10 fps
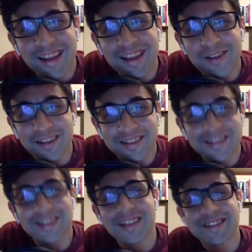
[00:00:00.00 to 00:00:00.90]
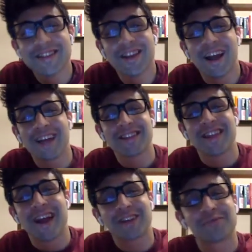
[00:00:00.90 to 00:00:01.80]
Anyways, let's see you guys
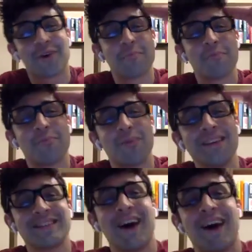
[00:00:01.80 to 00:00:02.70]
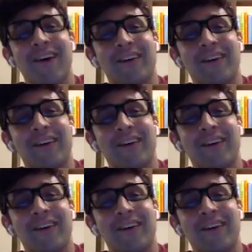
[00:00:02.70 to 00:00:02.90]
in the next one. Peace out.